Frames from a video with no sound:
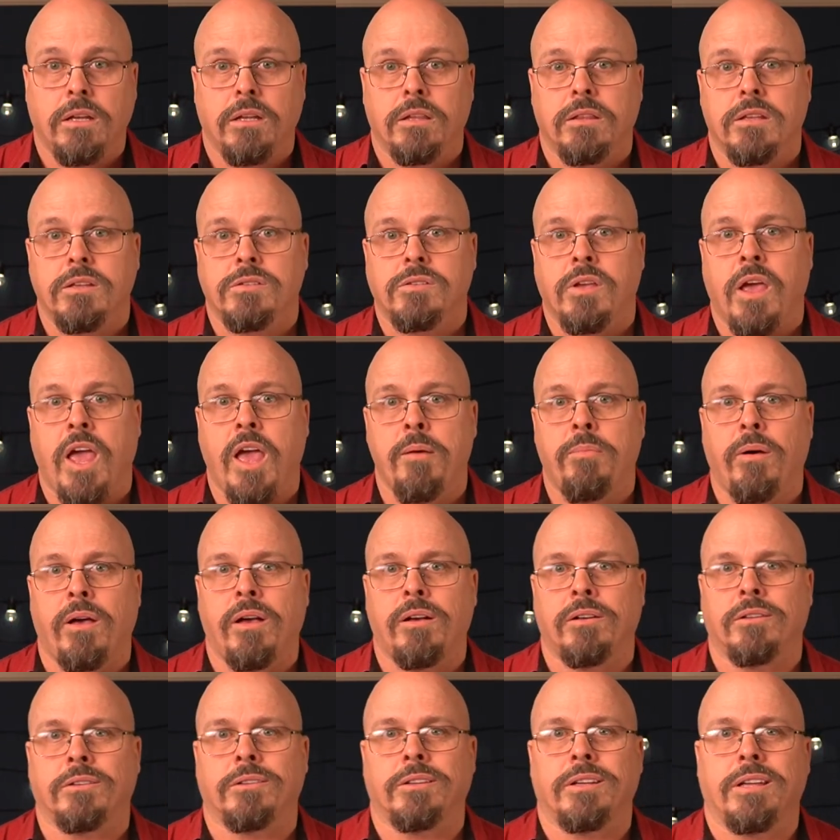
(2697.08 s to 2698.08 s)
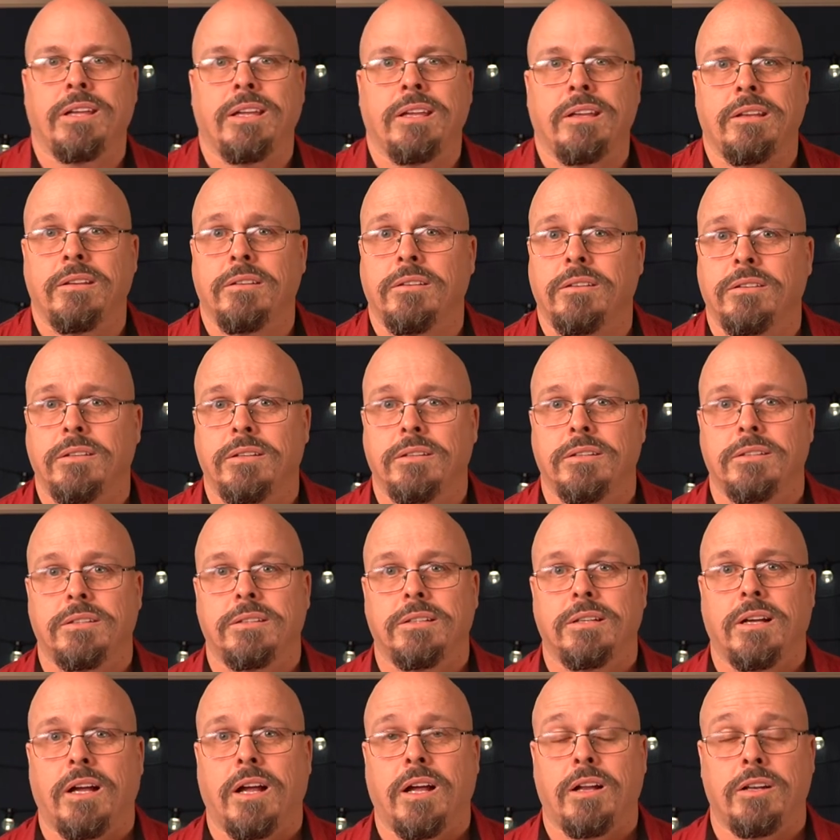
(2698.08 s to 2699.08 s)
There's Hebel in
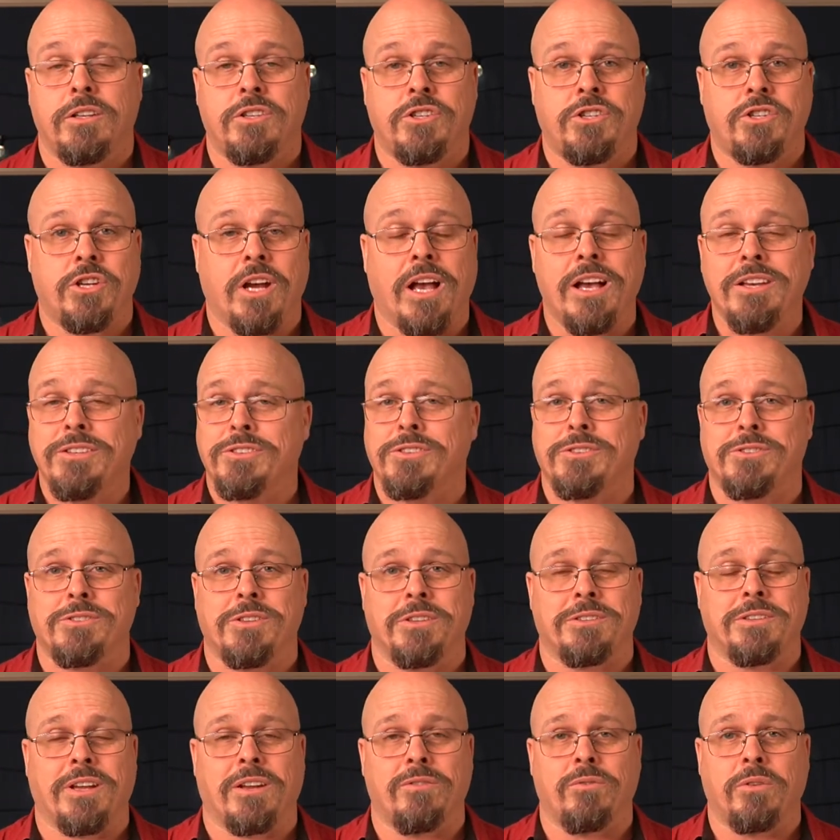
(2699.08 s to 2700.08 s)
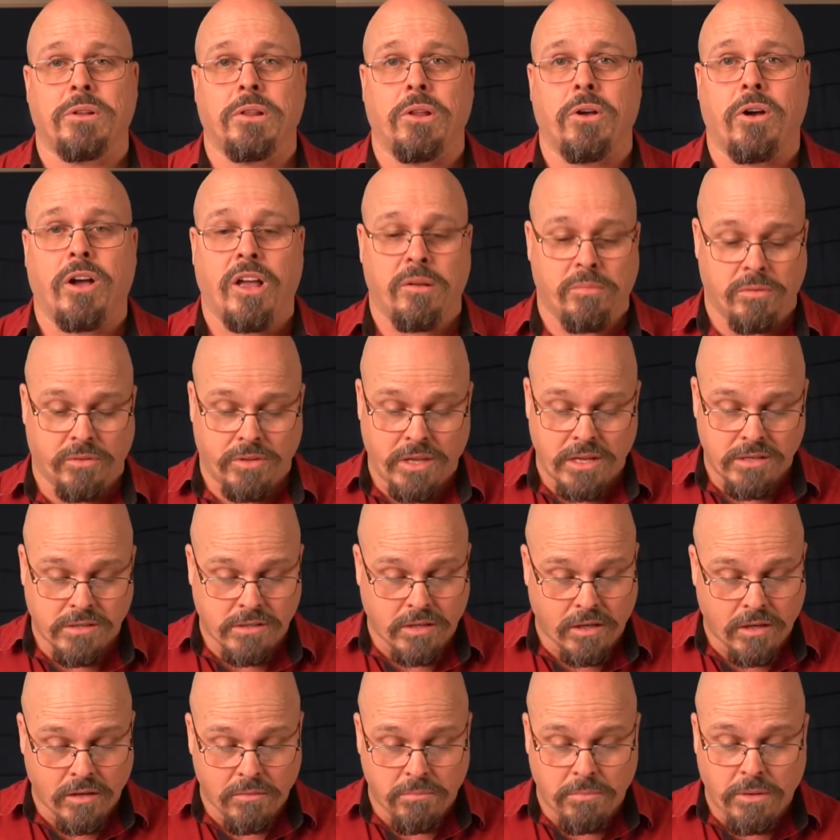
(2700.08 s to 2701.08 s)
a justice that's unreliable. There's
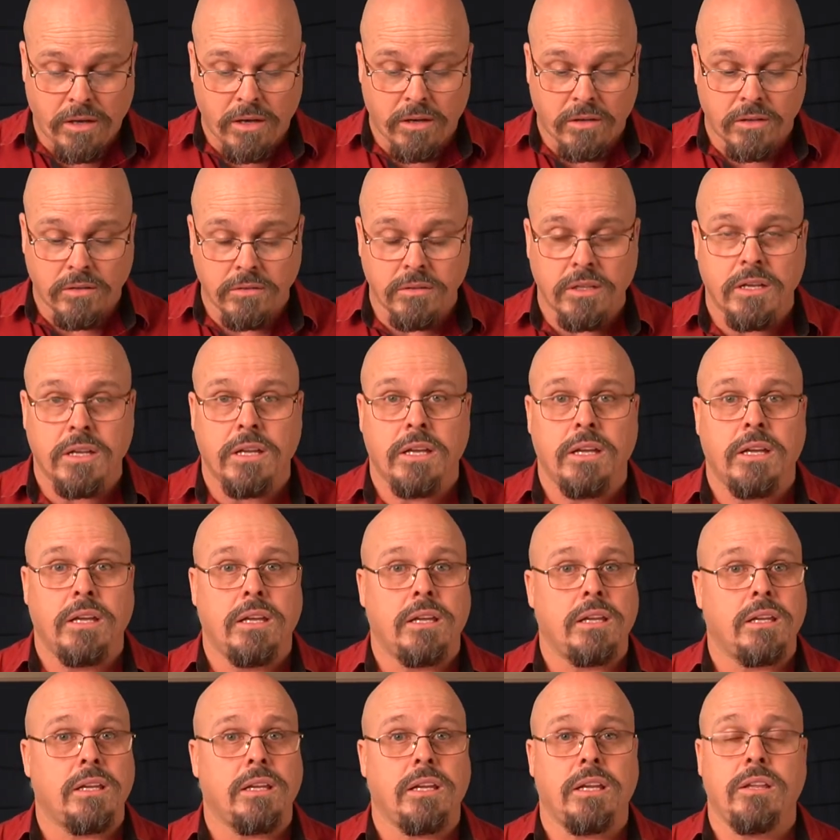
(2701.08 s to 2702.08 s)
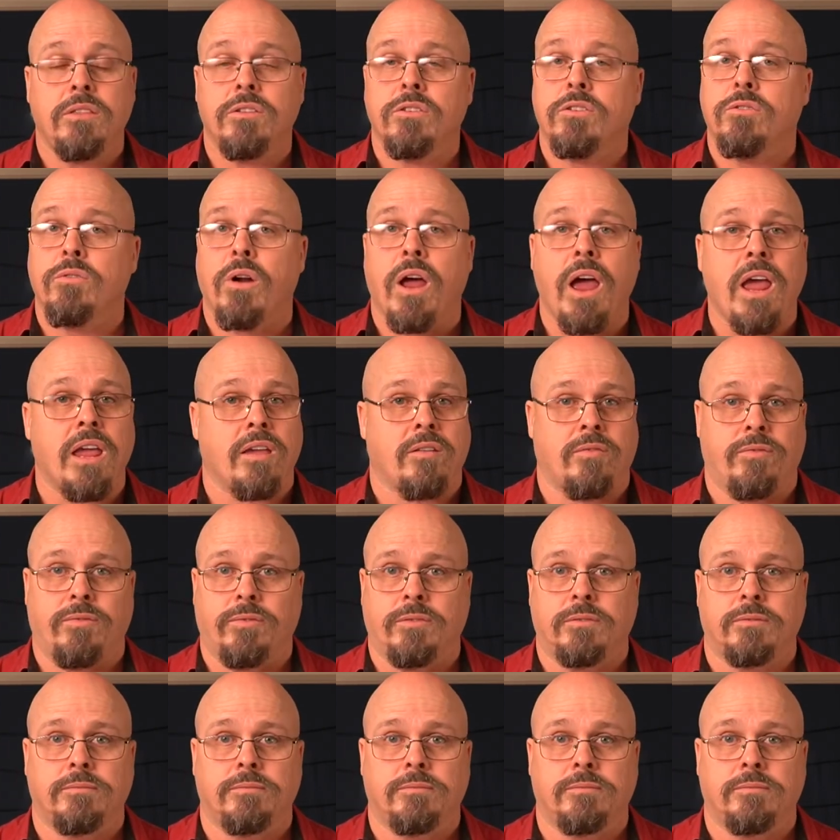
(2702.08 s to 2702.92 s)
Hebel in the grave